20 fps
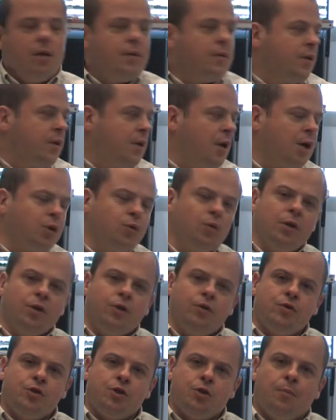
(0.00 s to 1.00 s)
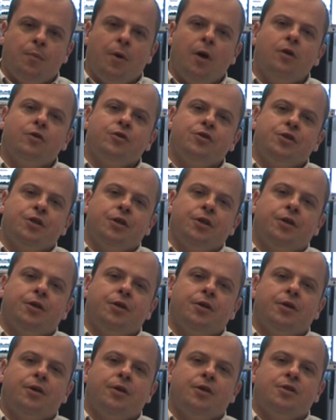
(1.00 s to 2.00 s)
The actual use topology
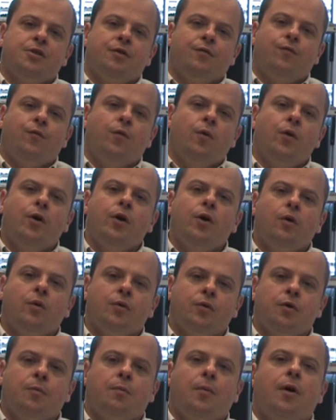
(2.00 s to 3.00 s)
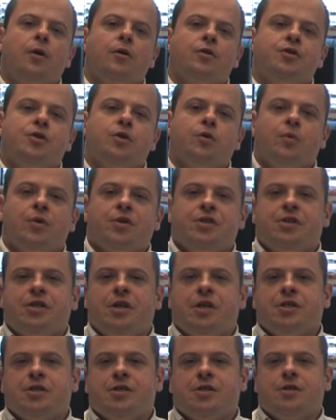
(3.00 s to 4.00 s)
is a 4-node topology with
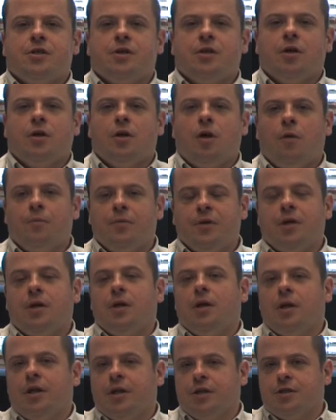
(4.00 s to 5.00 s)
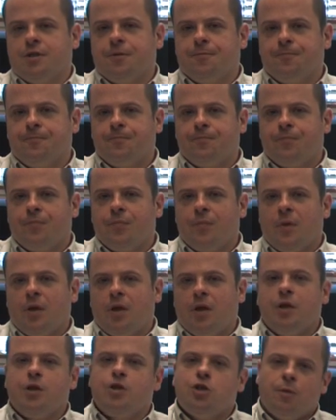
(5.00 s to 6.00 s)
6 optical links.
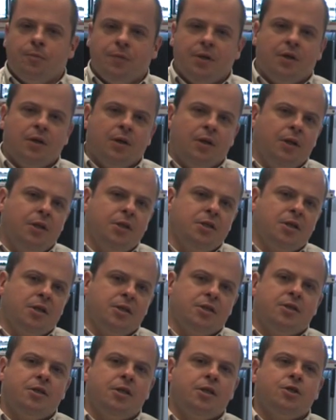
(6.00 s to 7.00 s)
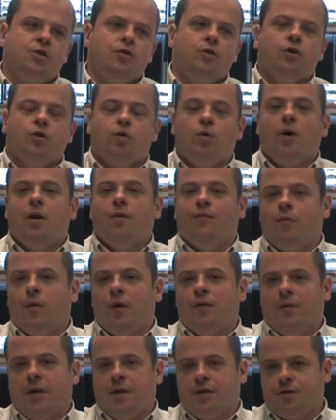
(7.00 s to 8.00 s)
Each optical link has 6 or 12
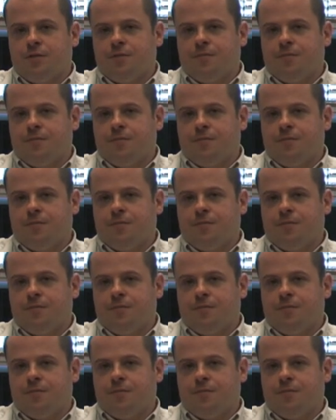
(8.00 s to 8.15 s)
wavelengths.